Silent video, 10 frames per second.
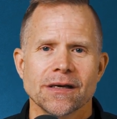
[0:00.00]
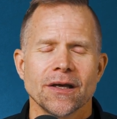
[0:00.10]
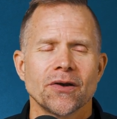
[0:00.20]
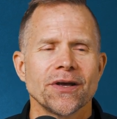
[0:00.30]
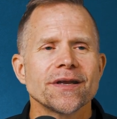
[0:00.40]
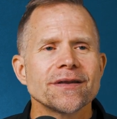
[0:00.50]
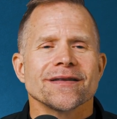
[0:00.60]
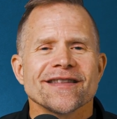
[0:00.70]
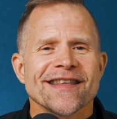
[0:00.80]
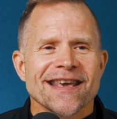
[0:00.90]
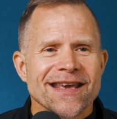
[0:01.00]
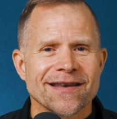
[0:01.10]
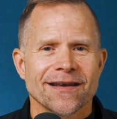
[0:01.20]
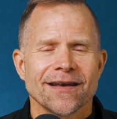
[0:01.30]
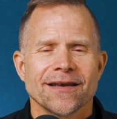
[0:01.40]
He didn't
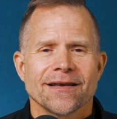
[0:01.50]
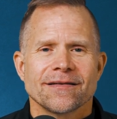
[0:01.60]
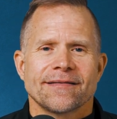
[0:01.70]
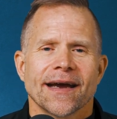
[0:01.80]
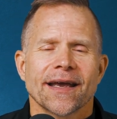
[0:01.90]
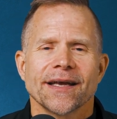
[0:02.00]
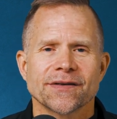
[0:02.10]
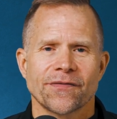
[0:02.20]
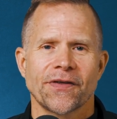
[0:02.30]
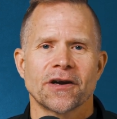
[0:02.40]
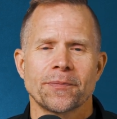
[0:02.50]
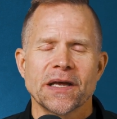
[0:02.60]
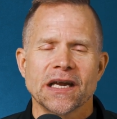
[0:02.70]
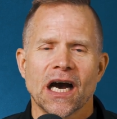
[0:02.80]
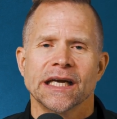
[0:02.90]
need decades of
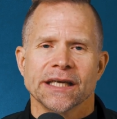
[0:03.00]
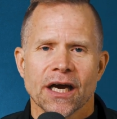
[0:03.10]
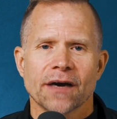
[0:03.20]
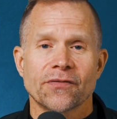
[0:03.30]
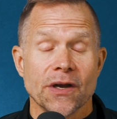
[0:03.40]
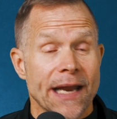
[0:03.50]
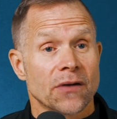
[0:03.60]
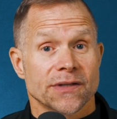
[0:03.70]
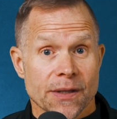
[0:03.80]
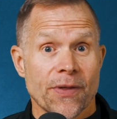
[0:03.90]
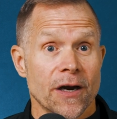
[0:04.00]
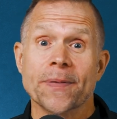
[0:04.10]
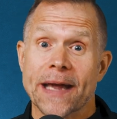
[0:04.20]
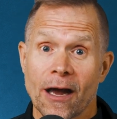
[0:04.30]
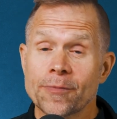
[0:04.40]
therapy to uncover it. Now, some
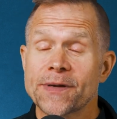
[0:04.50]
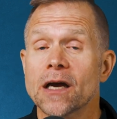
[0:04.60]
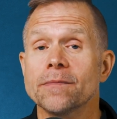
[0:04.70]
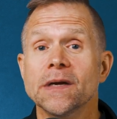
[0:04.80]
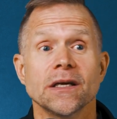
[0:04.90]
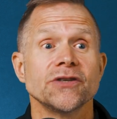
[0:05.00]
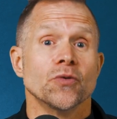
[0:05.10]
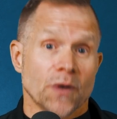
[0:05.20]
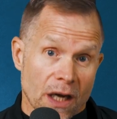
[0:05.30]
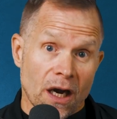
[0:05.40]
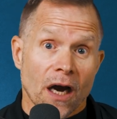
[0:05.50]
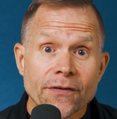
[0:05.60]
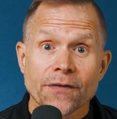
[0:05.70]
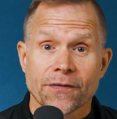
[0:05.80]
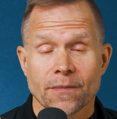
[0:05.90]
therapy helped him to
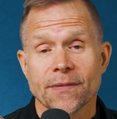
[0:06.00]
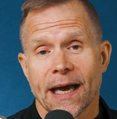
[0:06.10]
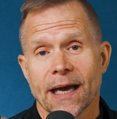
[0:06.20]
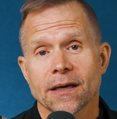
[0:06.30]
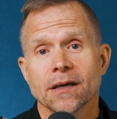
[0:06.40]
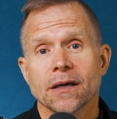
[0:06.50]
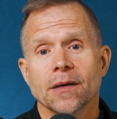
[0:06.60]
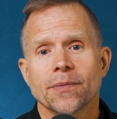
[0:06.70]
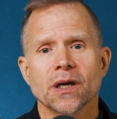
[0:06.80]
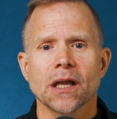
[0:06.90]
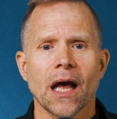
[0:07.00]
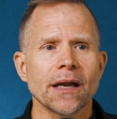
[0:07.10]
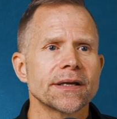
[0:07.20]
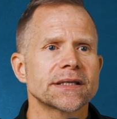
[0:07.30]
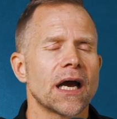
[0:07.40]
recover from that. But a lot
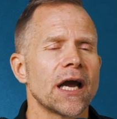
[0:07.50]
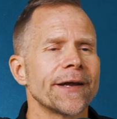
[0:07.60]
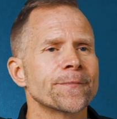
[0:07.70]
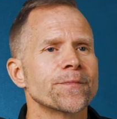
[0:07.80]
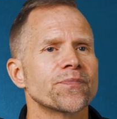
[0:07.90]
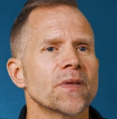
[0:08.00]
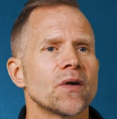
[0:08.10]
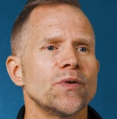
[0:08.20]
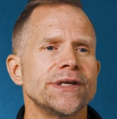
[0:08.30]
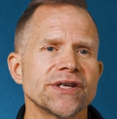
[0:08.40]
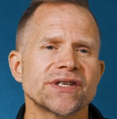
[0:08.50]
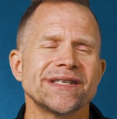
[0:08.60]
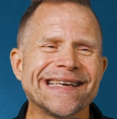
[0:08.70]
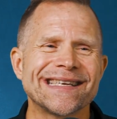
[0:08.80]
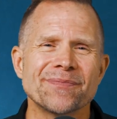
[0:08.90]
of the time, we just
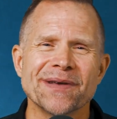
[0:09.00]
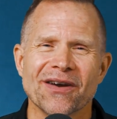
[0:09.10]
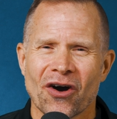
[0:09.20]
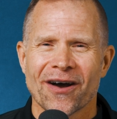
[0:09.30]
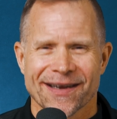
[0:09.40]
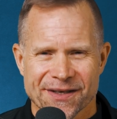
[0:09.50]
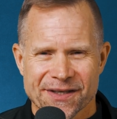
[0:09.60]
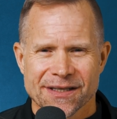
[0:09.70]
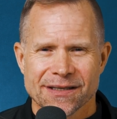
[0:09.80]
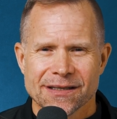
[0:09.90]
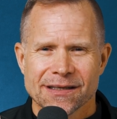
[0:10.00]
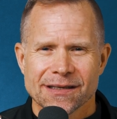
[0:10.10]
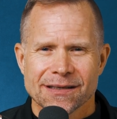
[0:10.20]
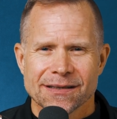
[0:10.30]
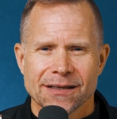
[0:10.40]
need to be honest.
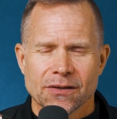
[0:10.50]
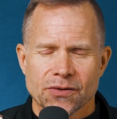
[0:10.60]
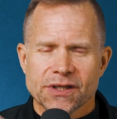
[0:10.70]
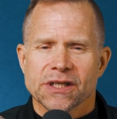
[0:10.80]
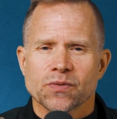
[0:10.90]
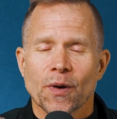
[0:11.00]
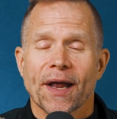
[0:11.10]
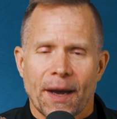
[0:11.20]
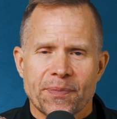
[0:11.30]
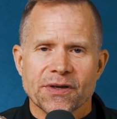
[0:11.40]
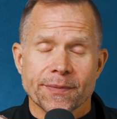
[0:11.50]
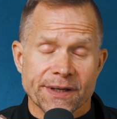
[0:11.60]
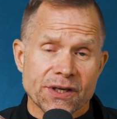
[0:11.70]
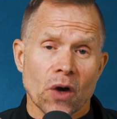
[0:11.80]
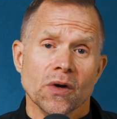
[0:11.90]
This is what happened to me.
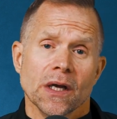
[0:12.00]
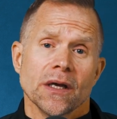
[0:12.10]
So,